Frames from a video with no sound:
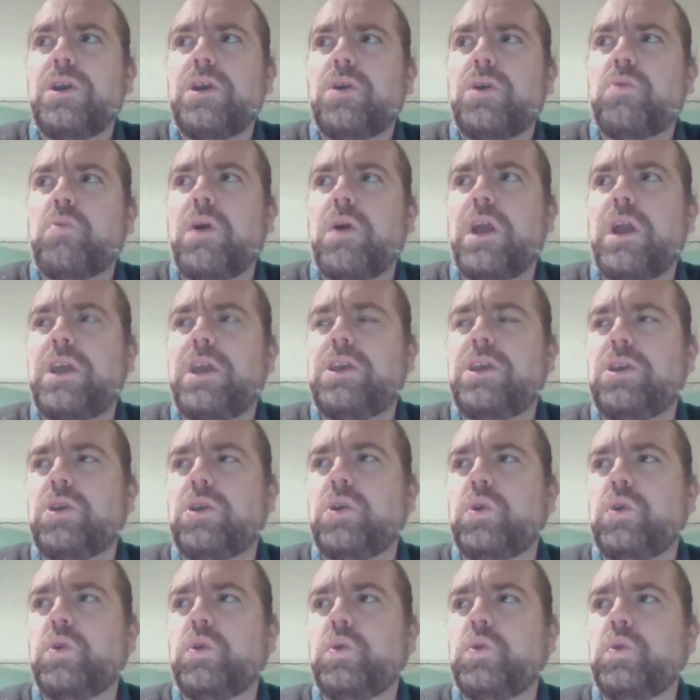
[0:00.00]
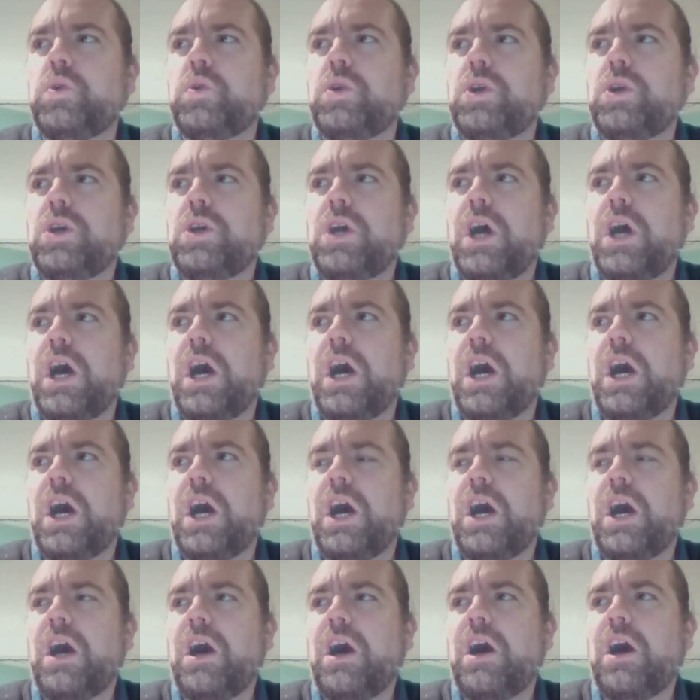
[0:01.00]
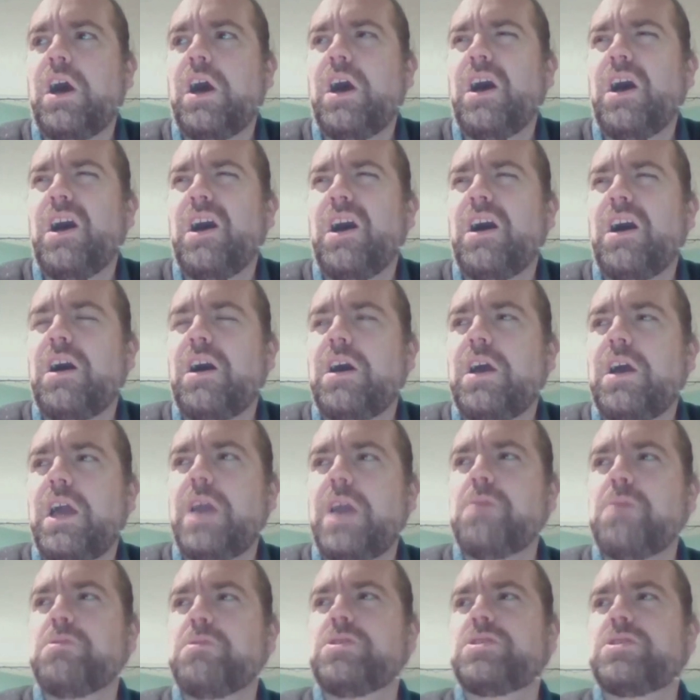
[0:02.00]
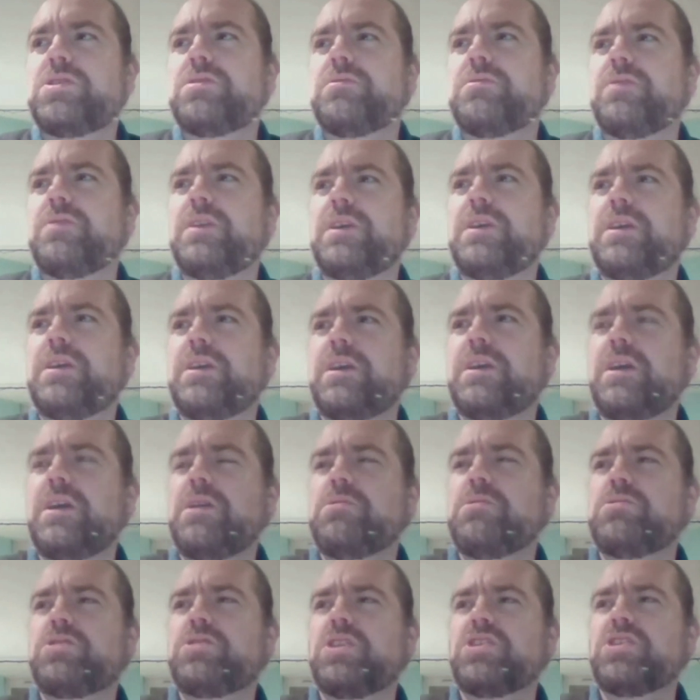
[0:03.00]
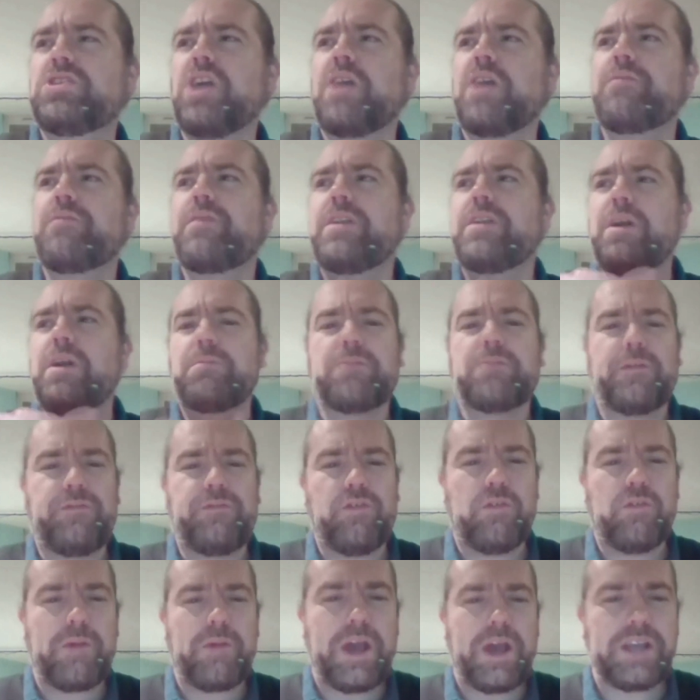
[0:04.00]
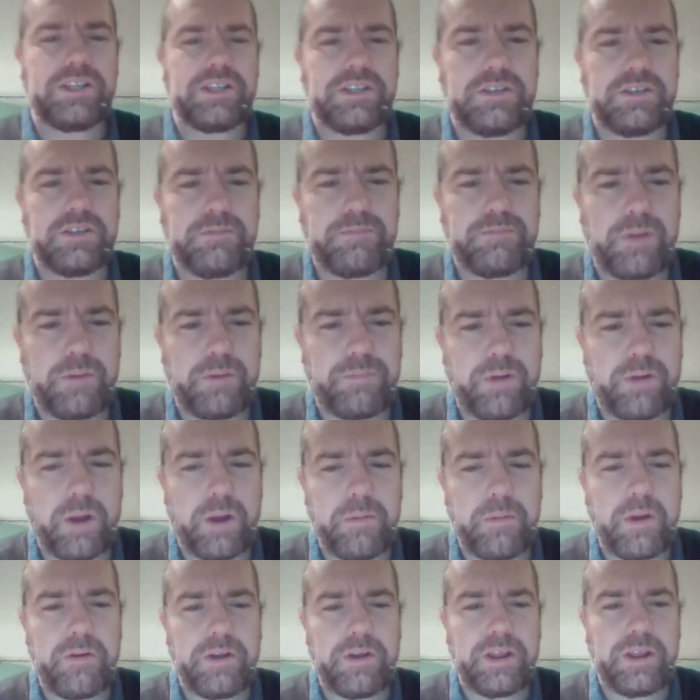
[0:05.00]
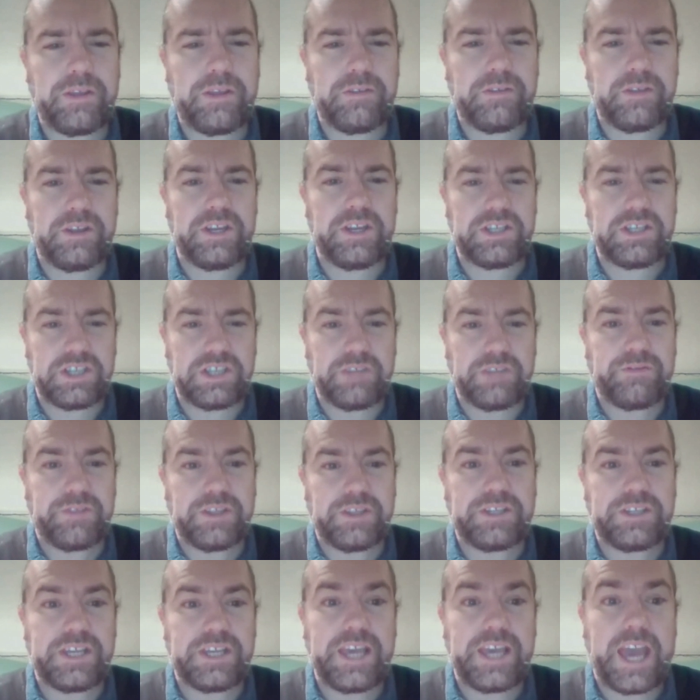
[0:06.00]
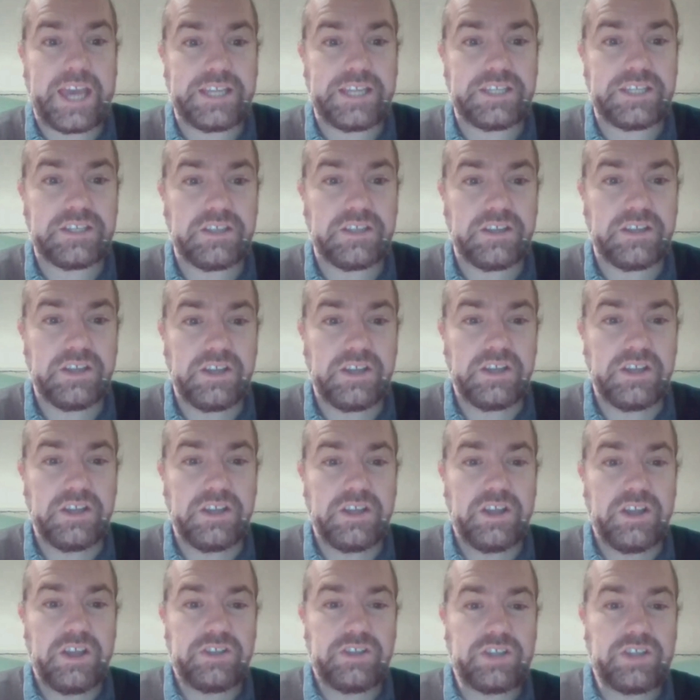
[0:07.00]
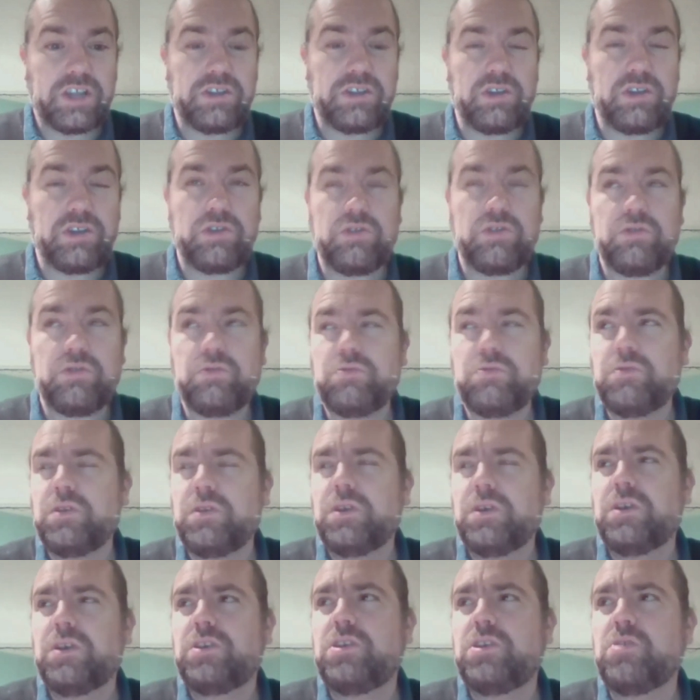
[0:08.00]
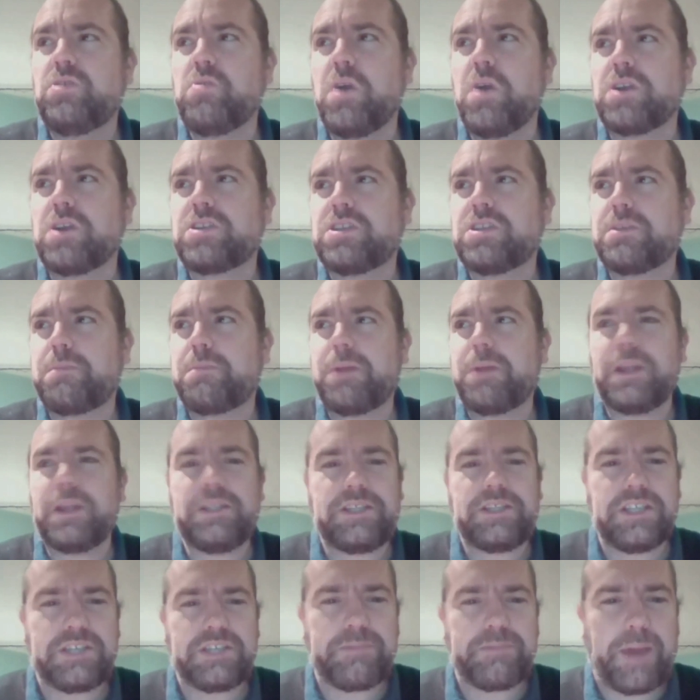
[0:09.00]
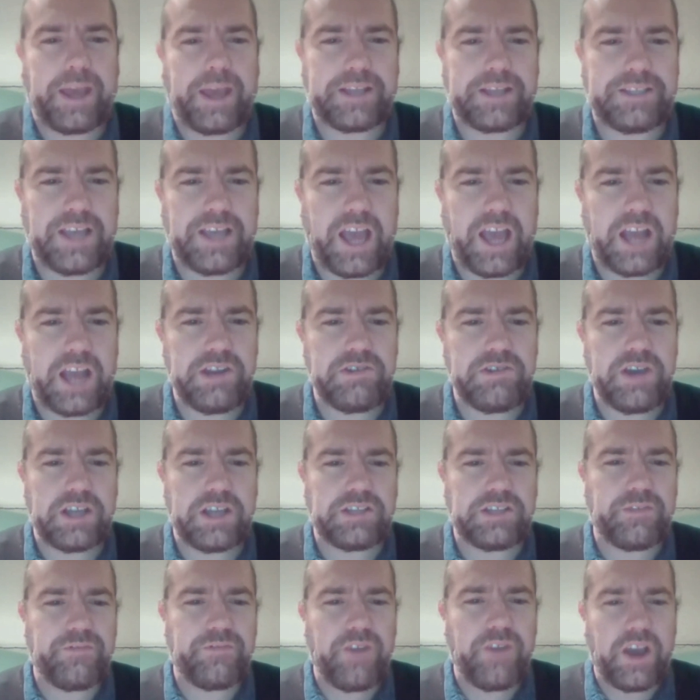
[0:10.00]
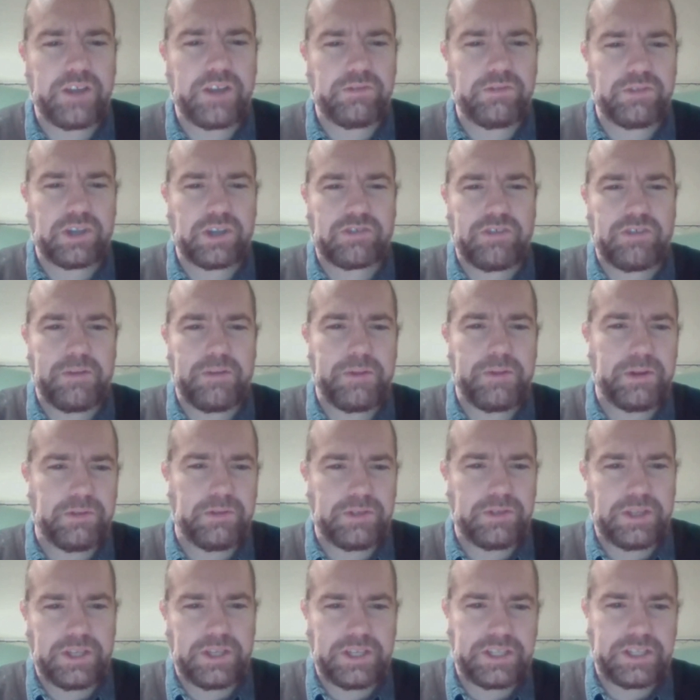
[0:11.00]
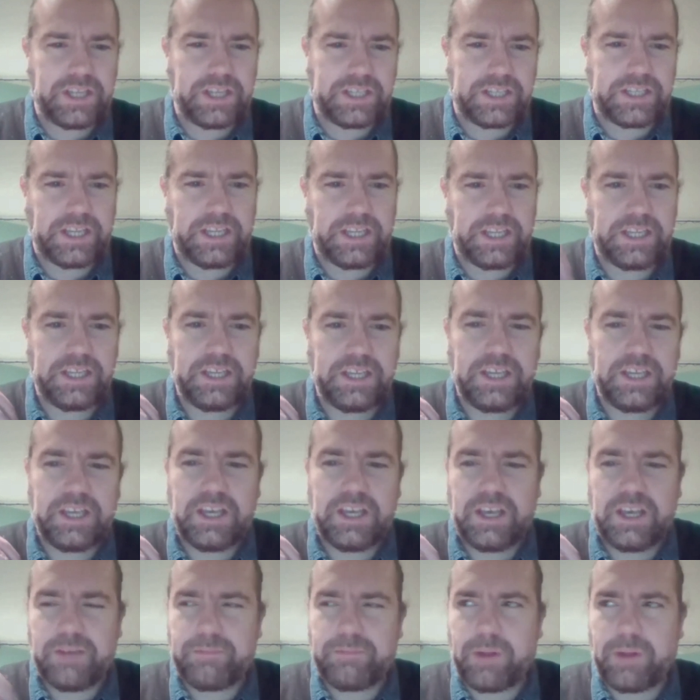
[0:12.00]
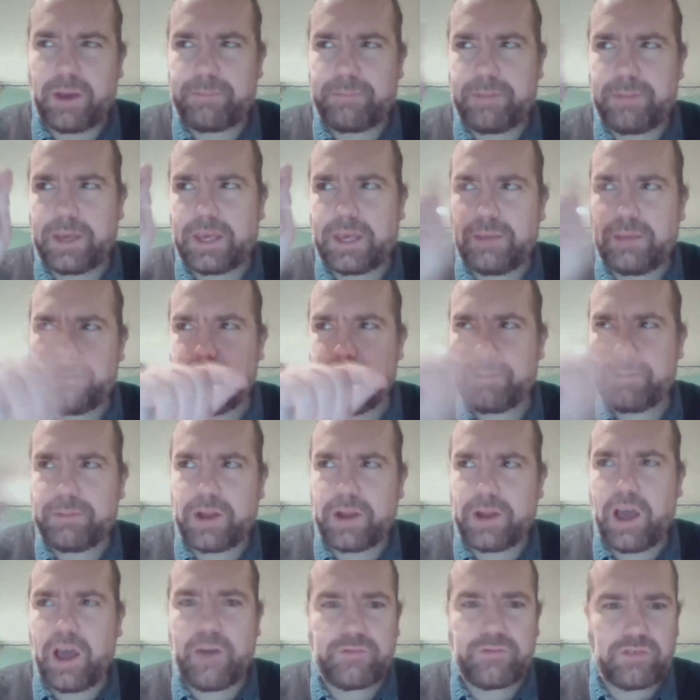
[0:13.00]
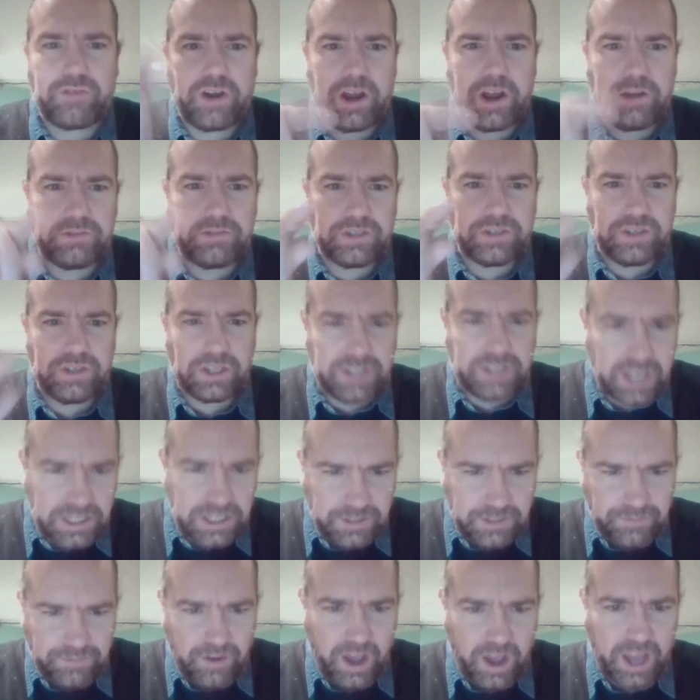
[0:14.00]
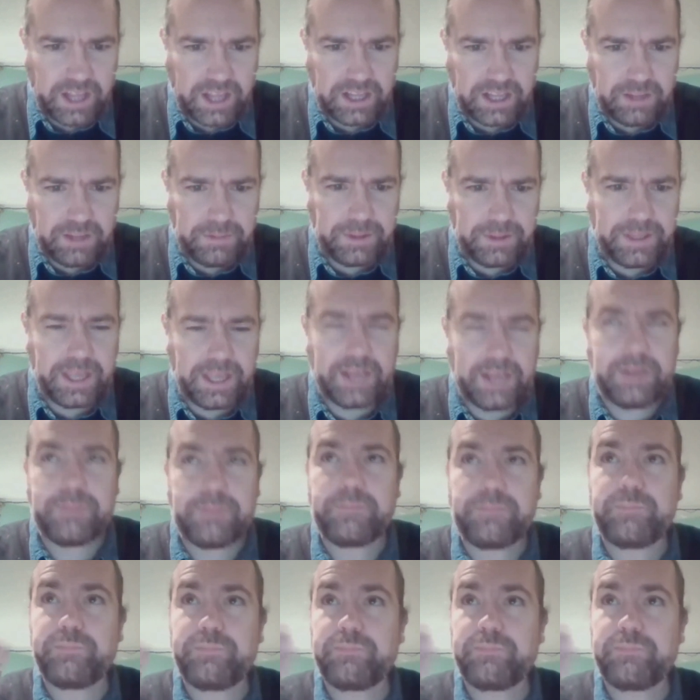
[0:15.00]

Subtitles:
where you, it was designed for a number of formats, but primarily initially for the DS. So you worked as a police inspector, and you had to find all the criminals in a city by picking people out of crowds and identifying them, and then